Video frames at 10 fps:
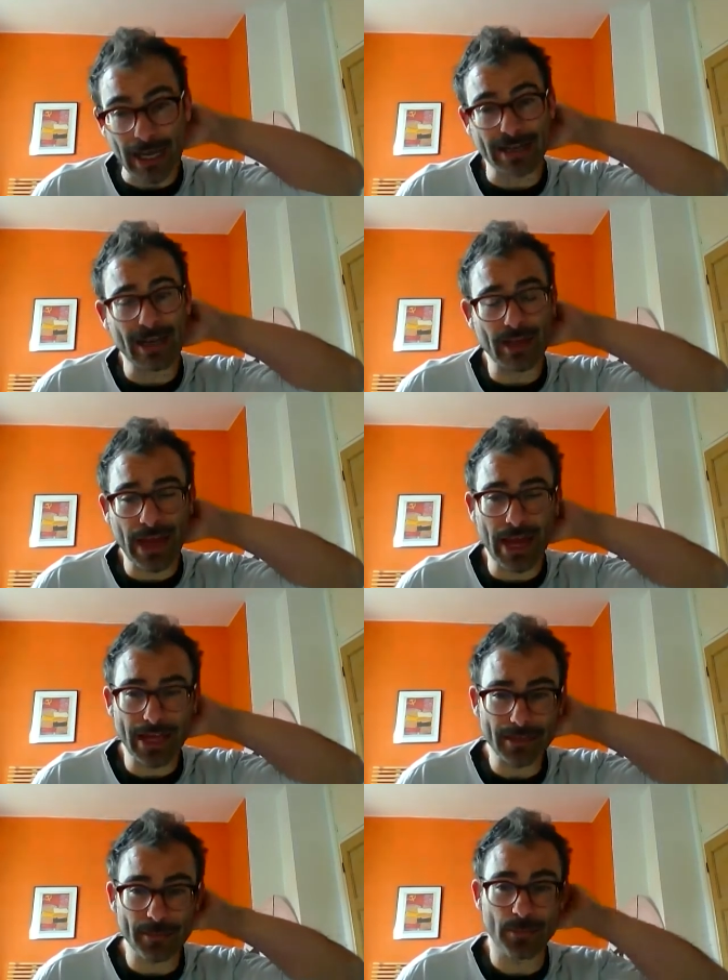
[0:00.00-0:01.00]
Act. Now
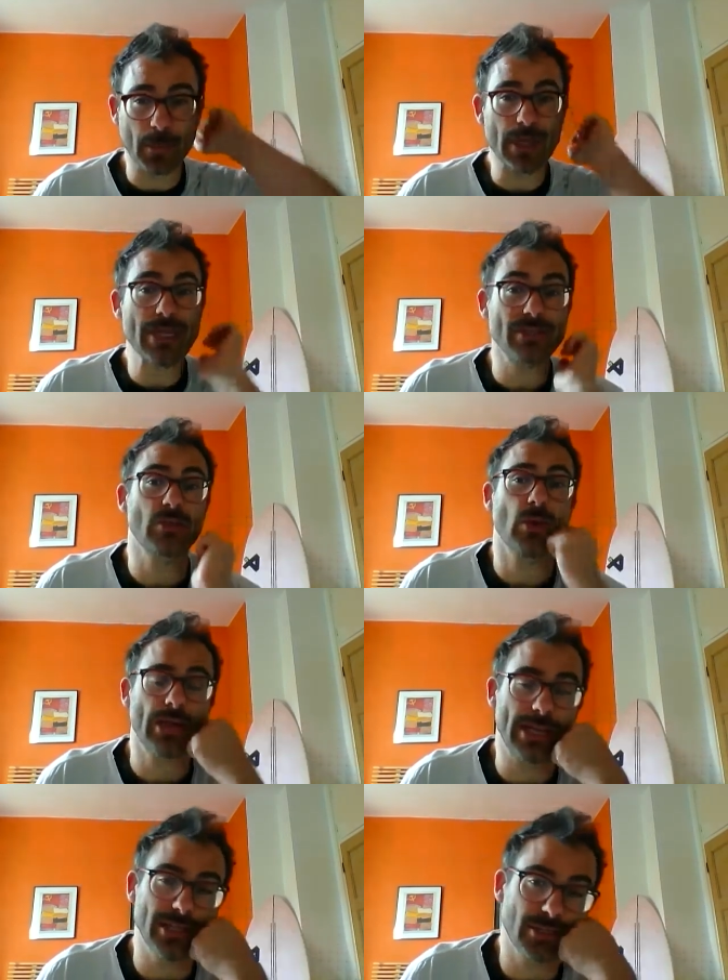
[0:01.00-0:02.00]
that is
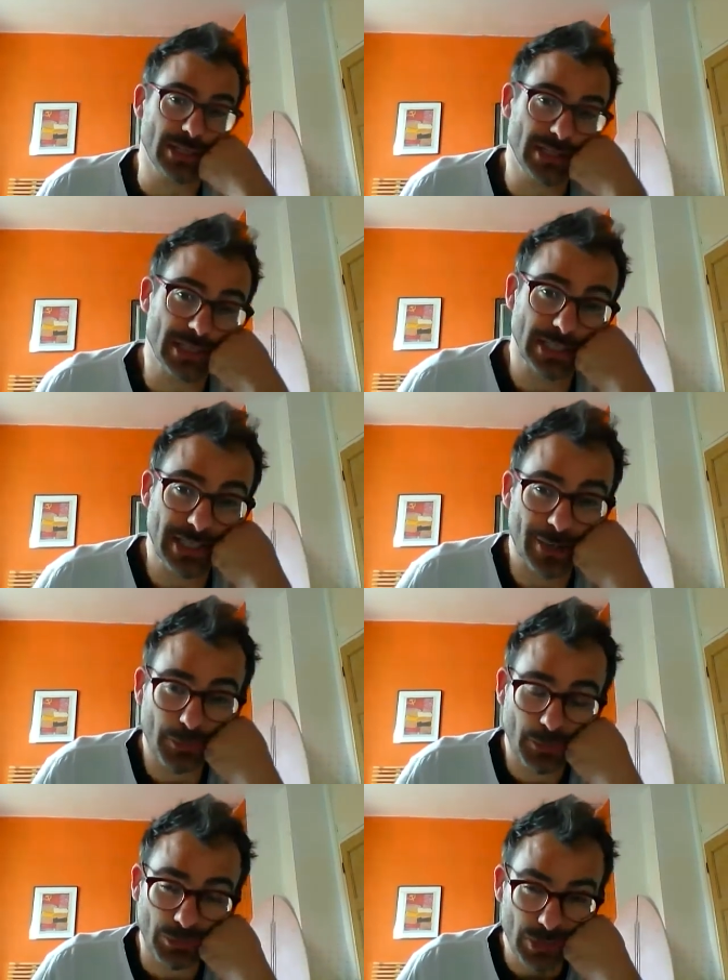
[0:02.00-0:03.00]
quite interesting. Now
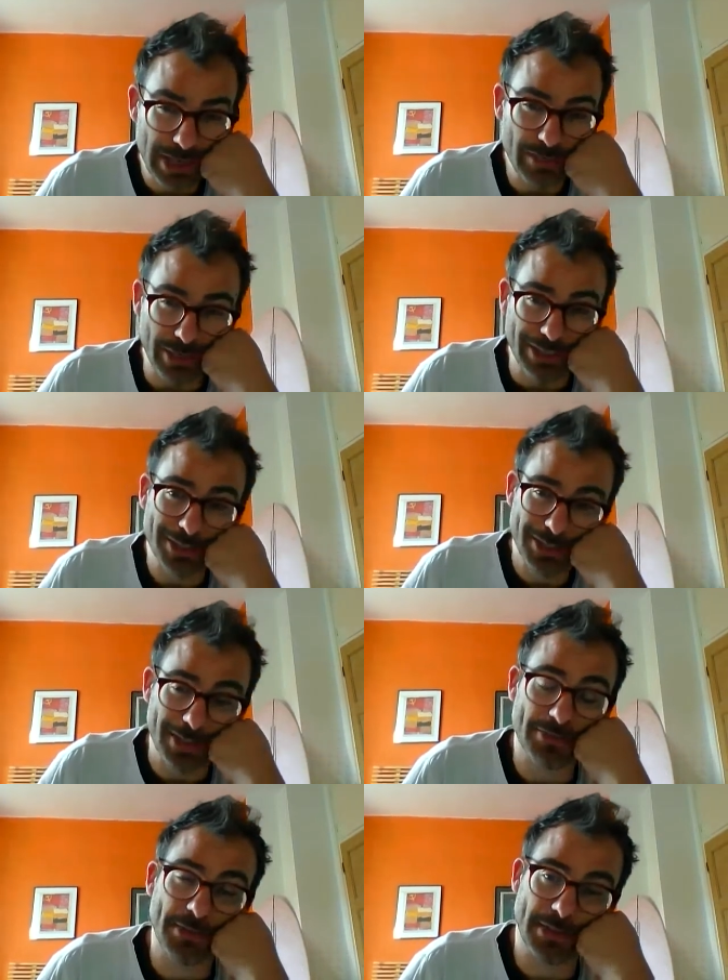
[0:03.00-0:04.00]
previous to
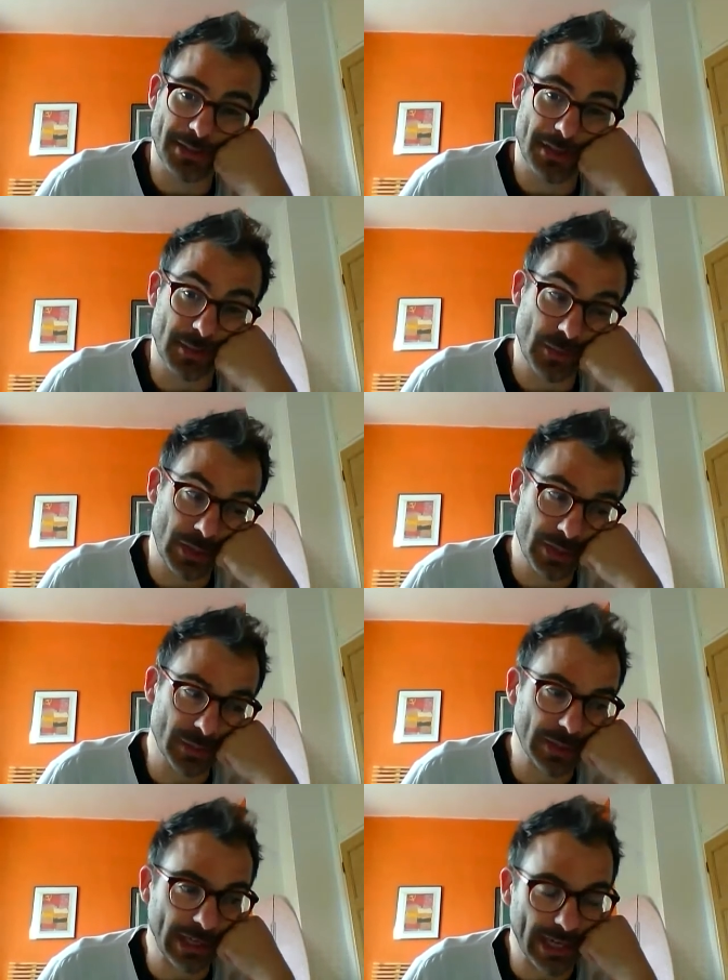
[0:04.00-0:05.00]
the Fixed Term
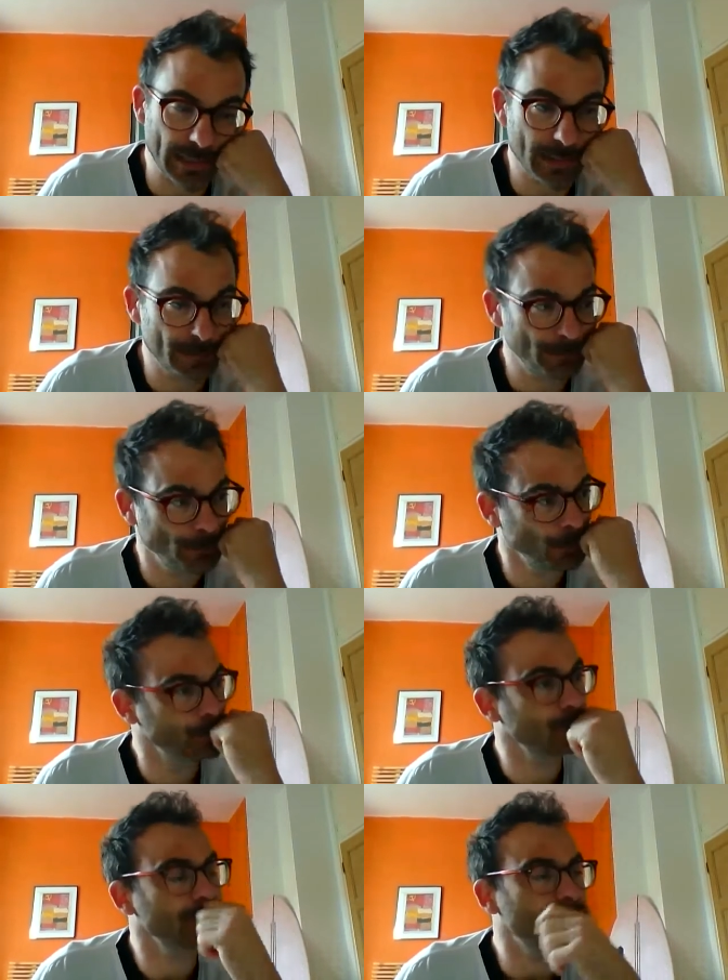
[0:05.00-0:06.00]
Parliament Act,
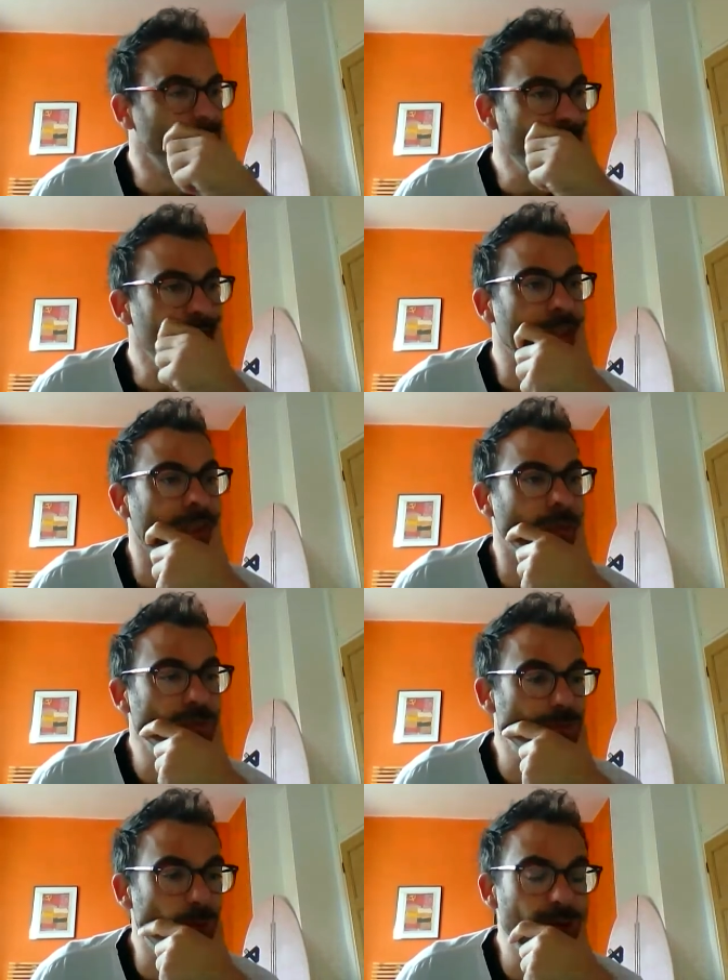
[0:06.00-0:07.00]
it
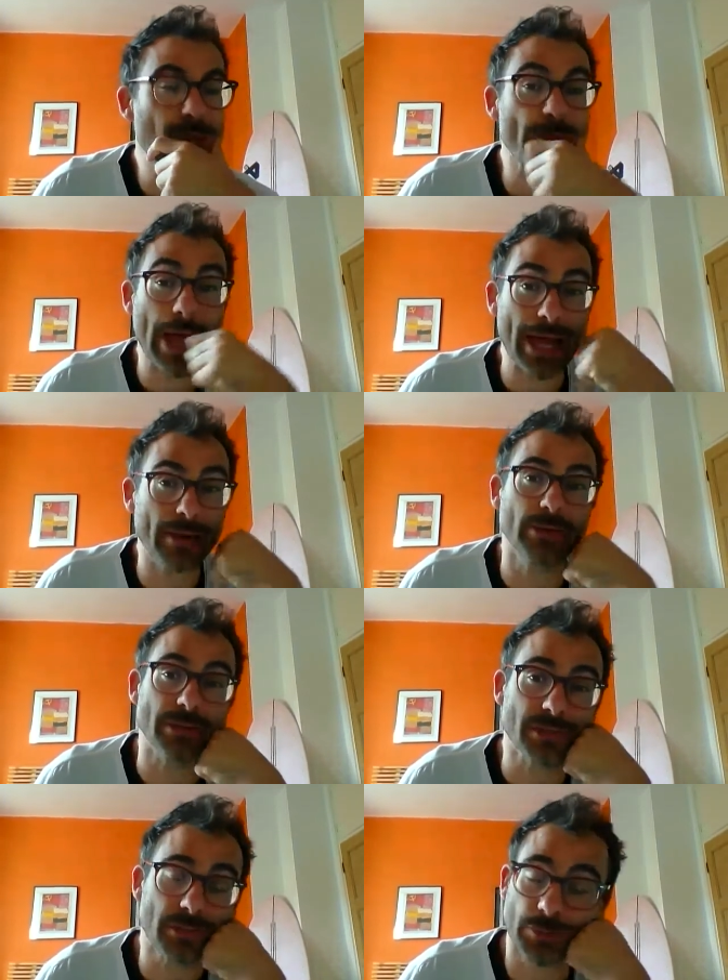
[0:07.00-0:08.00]
was one of the
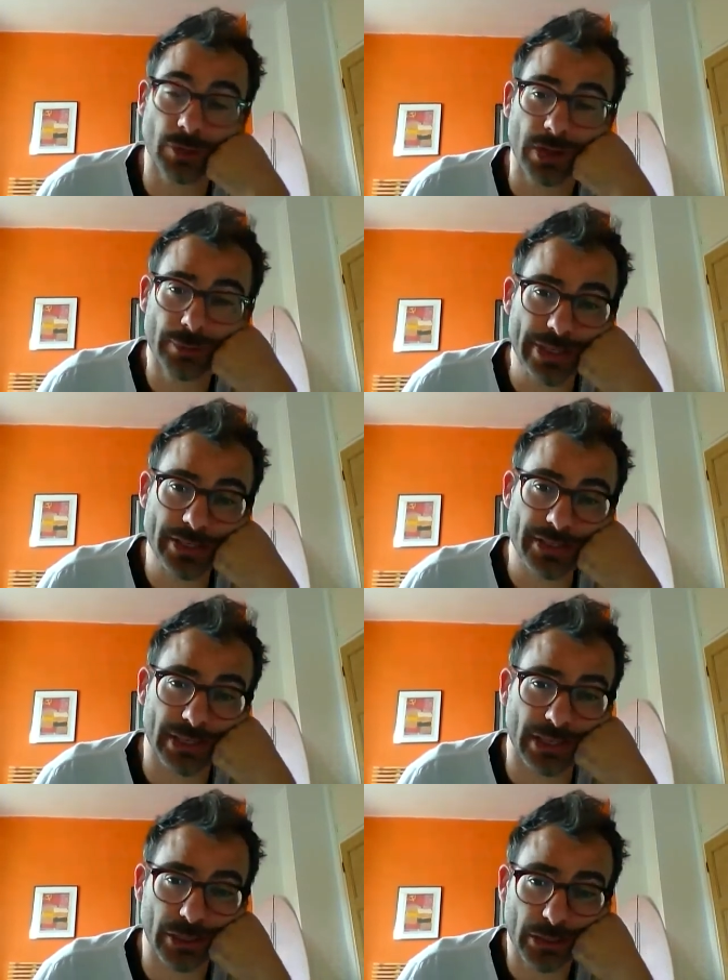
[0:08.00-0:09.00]
powers of the Prime
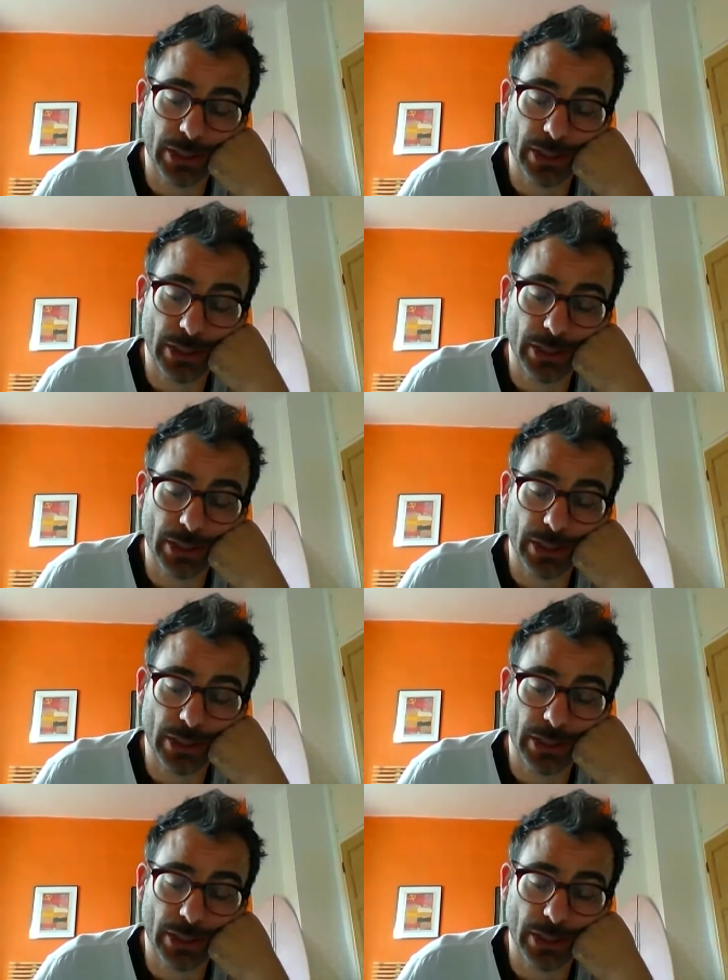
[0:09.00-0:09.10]
Minister